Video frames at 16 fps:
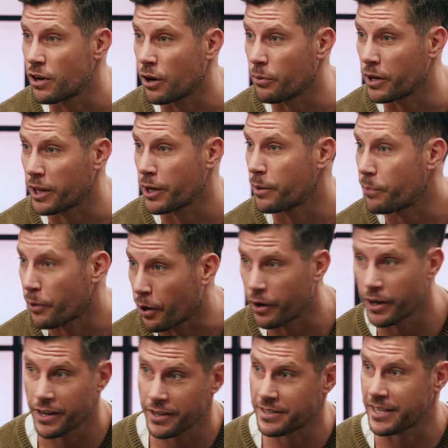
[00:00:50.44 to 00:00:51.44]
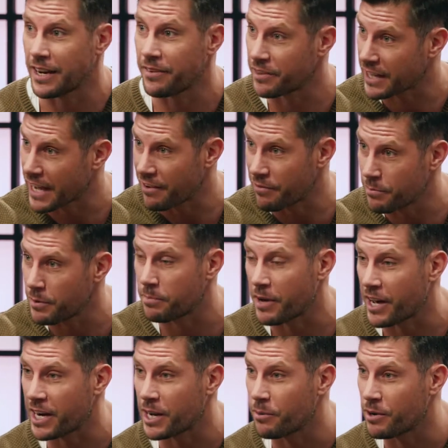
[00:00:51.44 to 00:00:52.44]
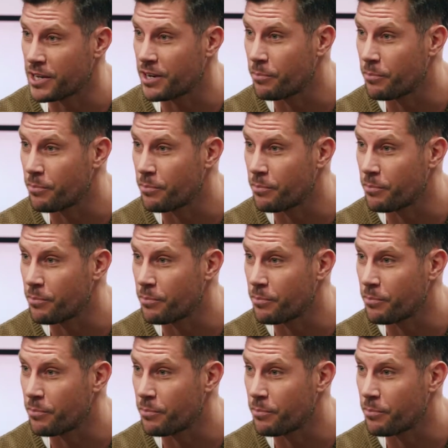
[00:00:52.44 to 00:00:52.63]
not really a priority to save the government money when